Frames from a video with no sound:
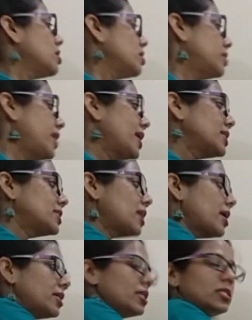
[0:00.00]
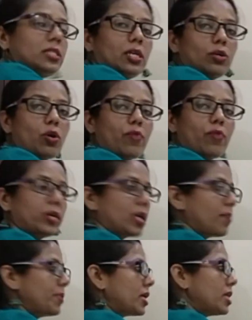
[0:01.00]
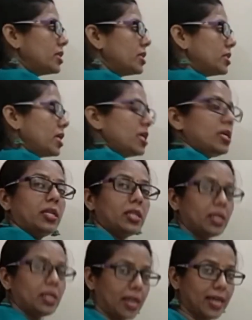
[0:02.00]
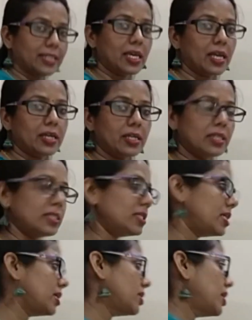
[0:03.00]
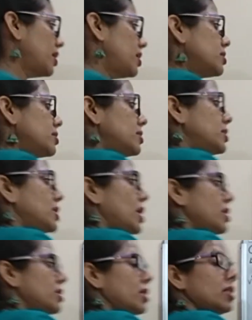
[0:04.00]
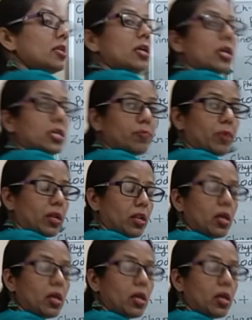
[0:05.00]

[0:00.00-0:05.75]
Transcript: Next characteristic of a chemical chain and the last characteristic, that is change in smell.